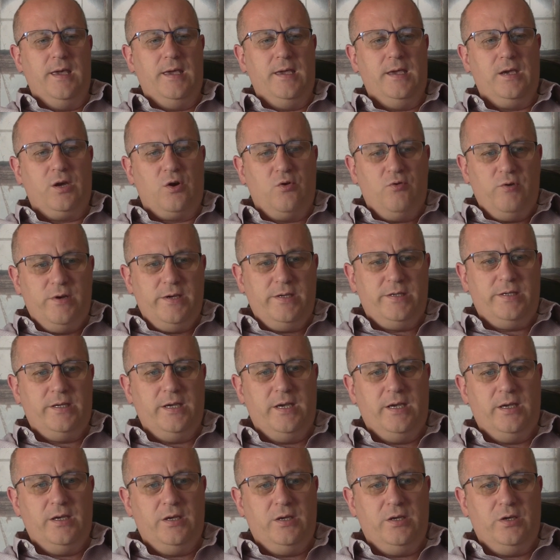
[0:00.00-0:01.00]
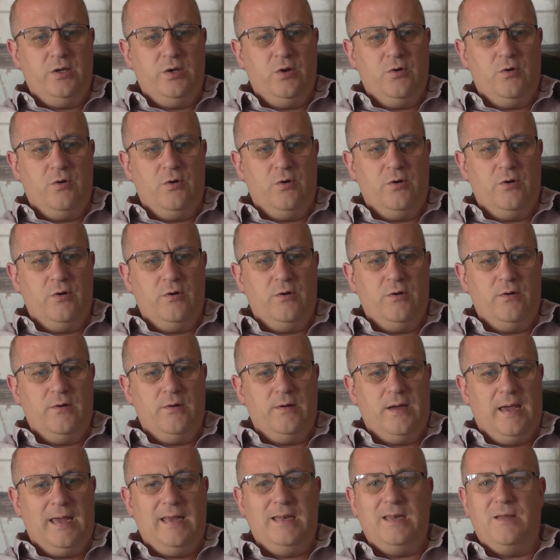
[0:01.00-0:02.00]
increasing
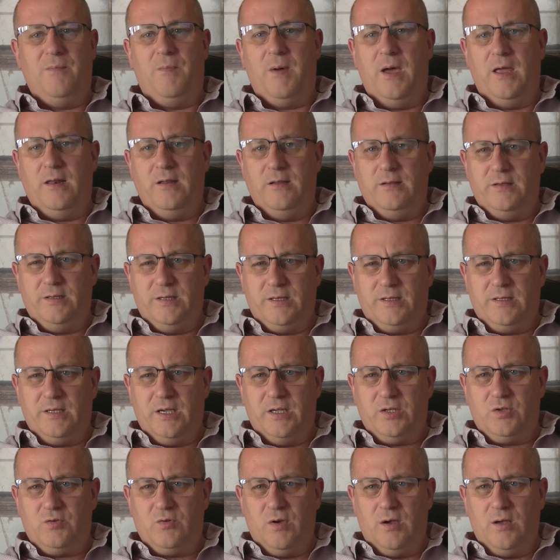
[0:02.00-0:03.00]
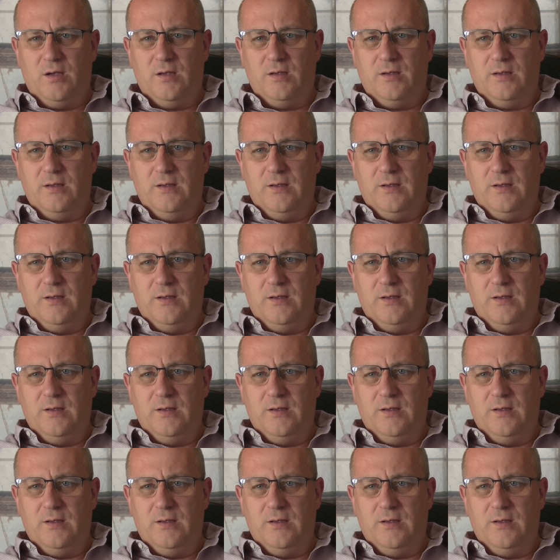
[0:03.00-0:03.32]
your independence, etc.